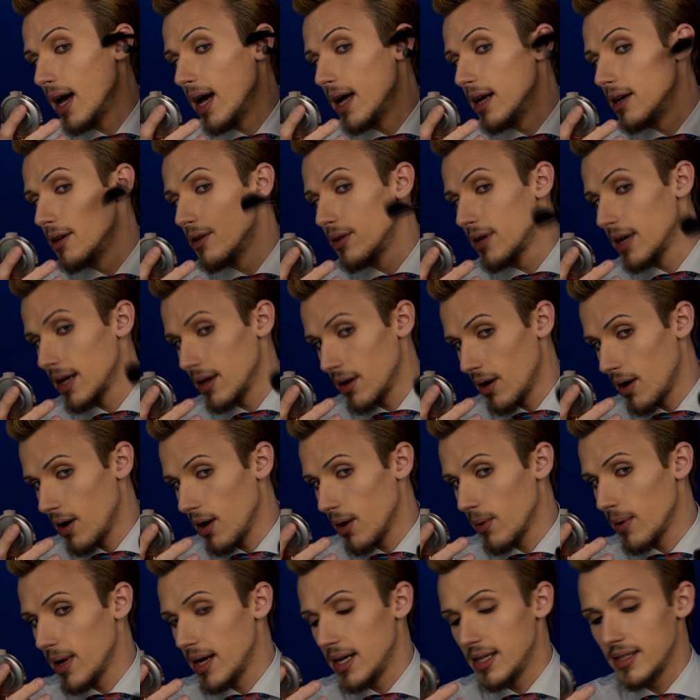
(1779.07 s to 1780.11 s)
And you can
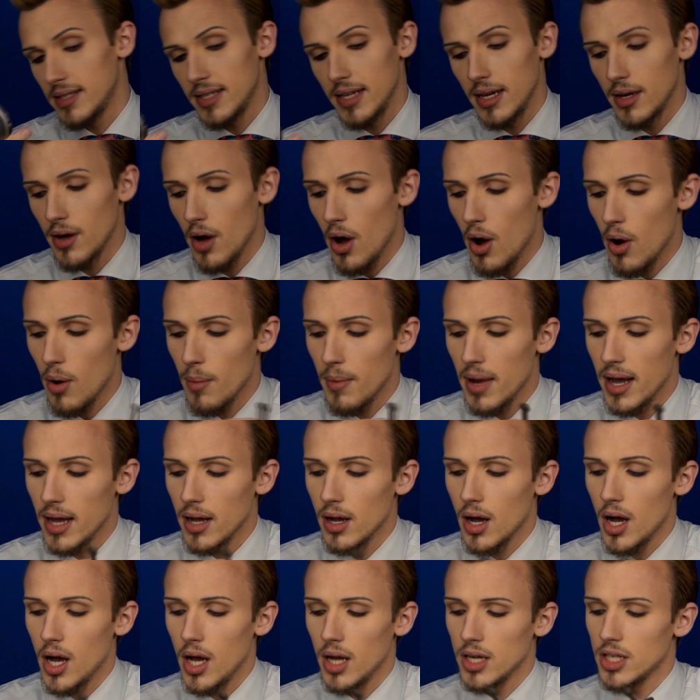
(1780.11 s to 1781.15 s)
already see it. Oh
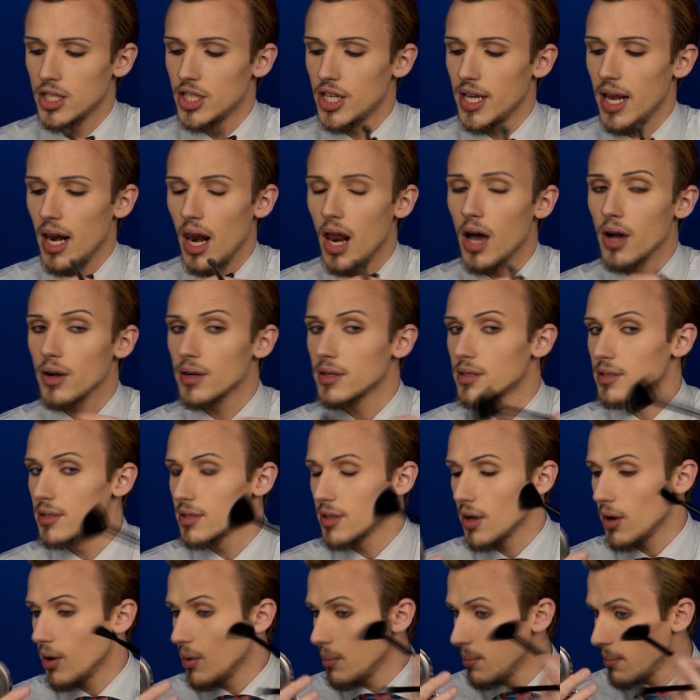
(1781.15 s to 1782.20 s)
my god, she looks
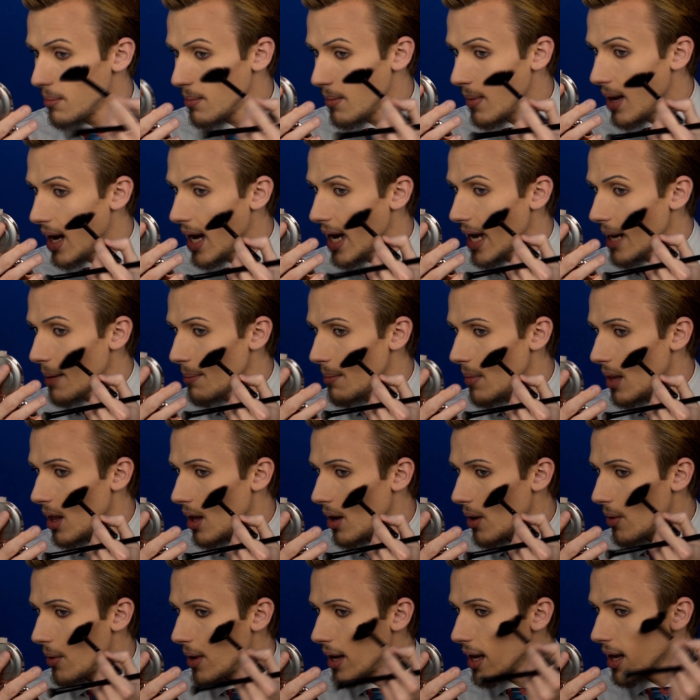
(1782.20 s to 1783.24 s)
so
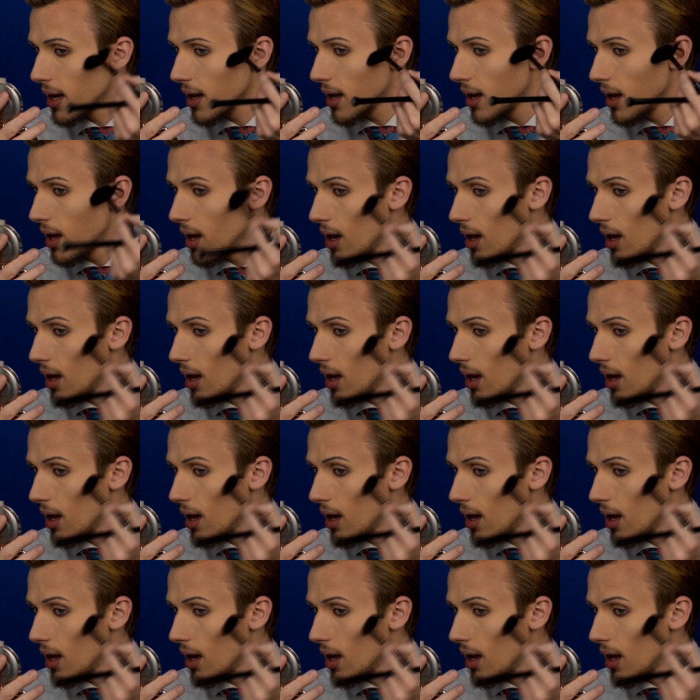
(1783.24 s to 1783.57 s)
mind-blowing.